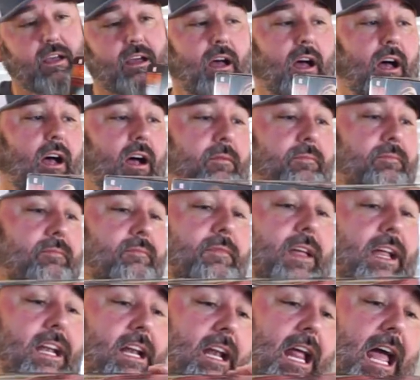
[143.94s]
um,
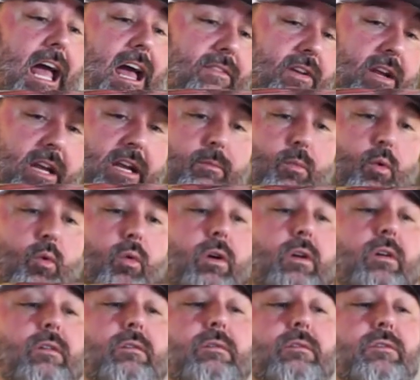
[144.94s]
they didn't have it anymore.
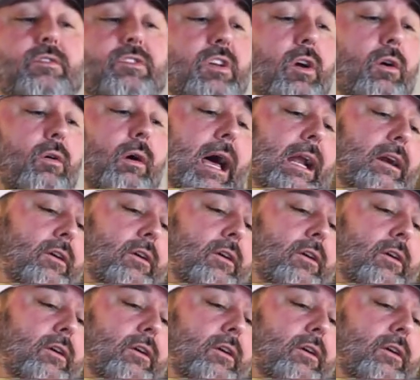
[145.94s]
So I